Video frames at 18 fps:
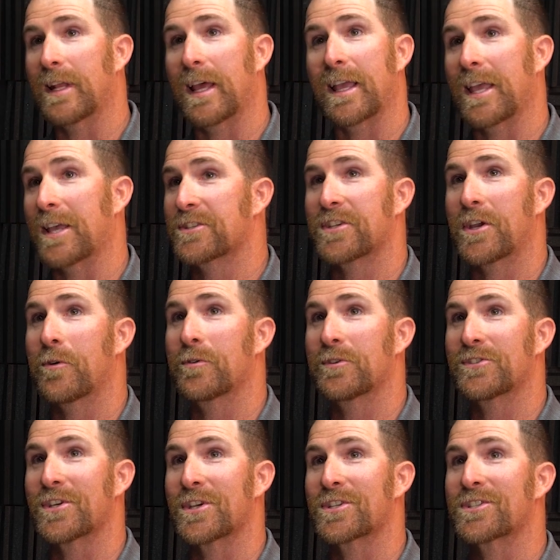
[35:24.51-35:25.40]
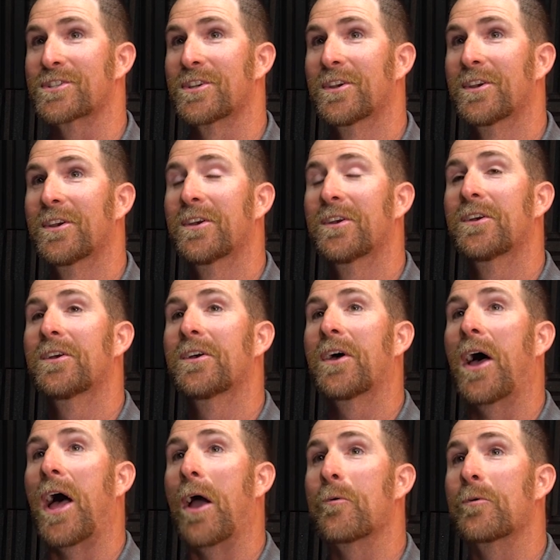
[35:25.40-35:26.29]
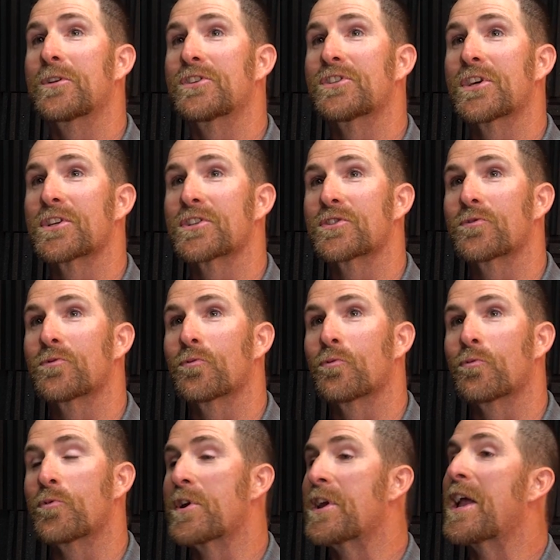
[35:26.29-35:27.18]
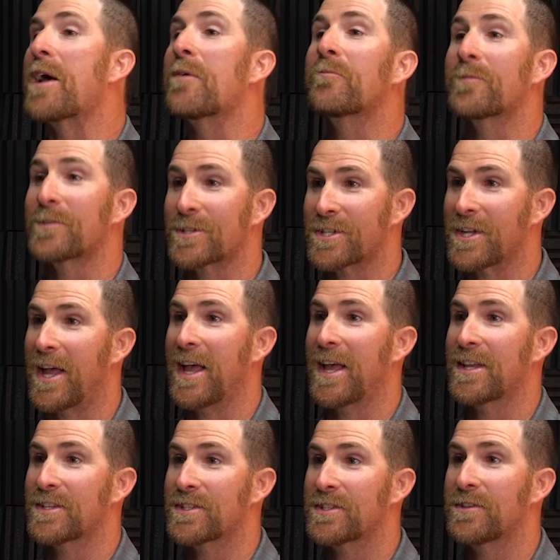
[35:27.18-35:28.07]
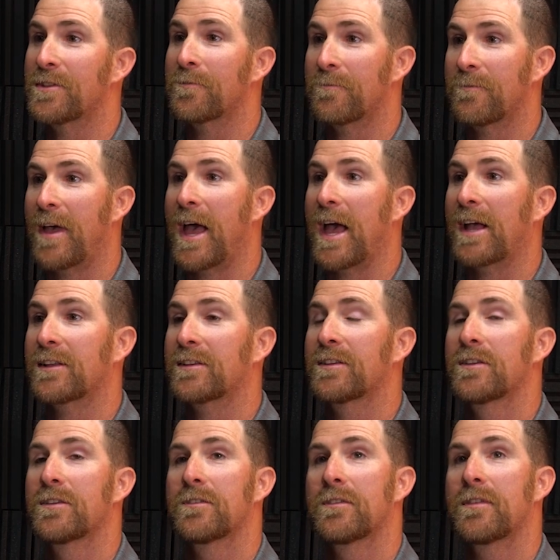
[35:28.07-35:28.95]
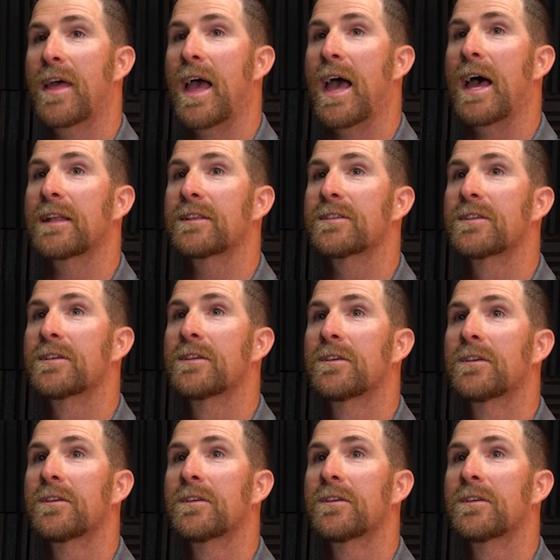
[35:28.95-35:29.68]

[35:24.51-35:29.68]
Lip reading: I guess I would just reemphasize the fact that